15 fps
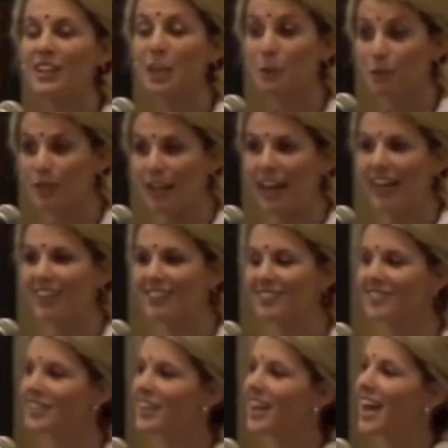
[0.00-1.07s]
they were late,
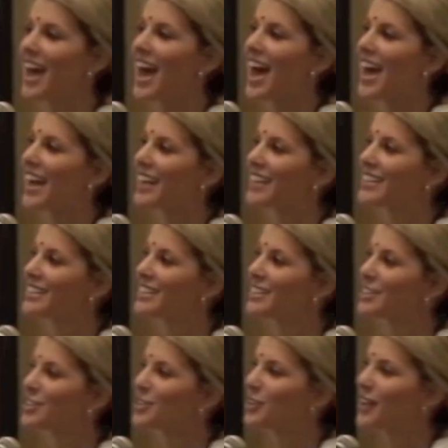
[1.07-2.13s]
and
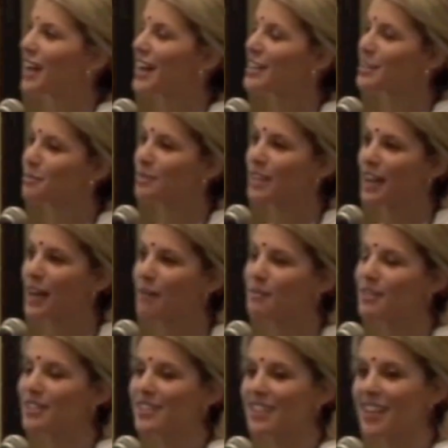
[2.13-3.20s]
so I had some
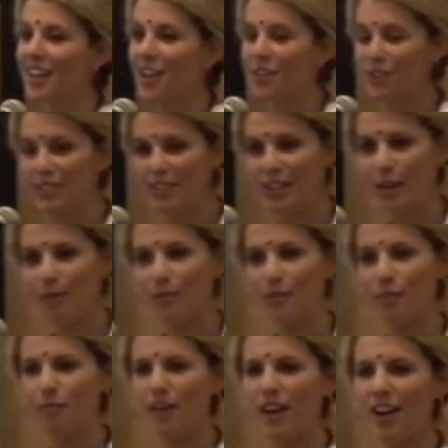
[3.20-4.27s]
time to sit on the steps
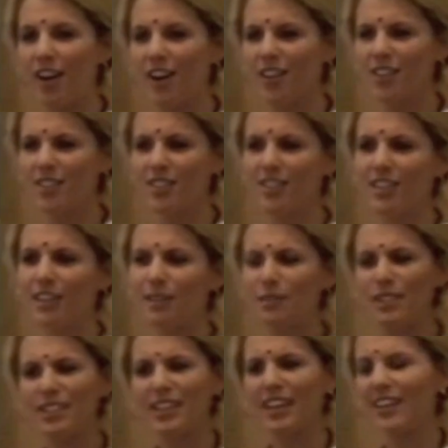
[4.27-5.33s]
of my hostel that
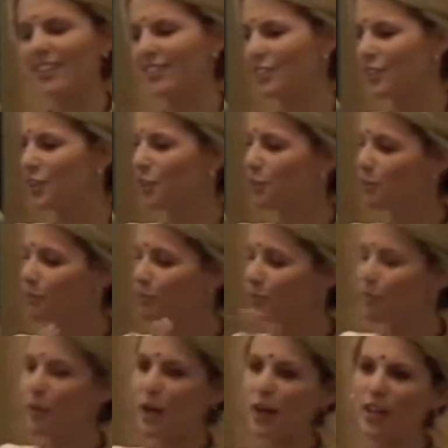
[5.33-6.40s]
was, like, you know,
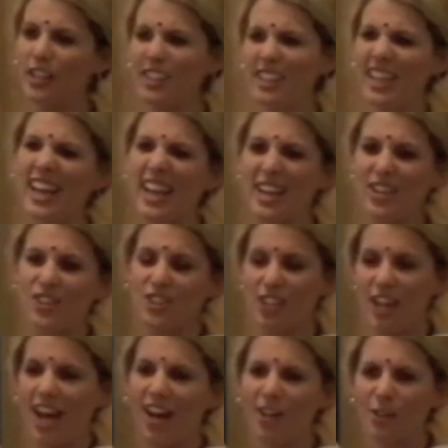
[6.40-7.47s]
buried in the
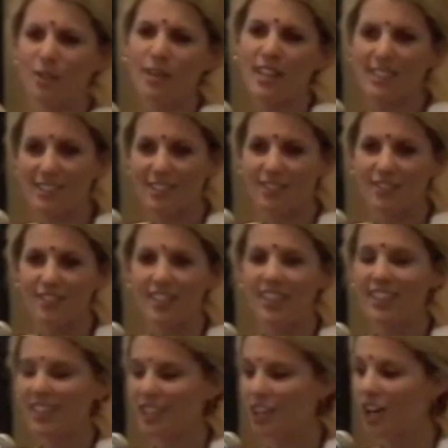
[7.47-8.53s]
ancient alleyways of
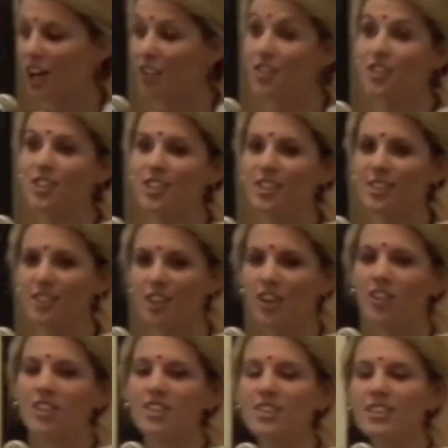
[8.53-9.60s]
Kashi. It's
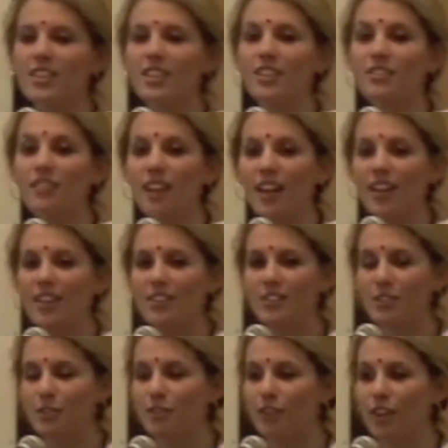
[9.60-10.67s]
called the City of Light
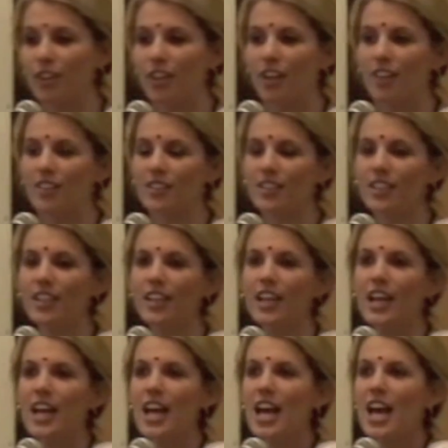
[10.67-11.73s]
in Varanasi.
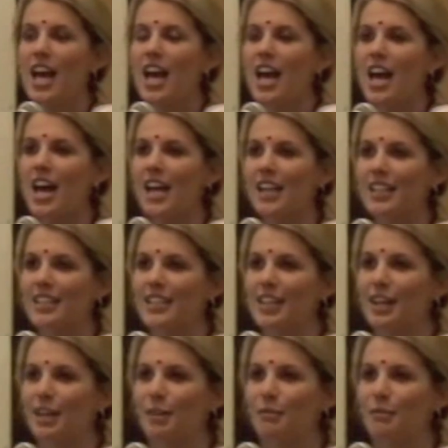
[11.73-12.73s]
And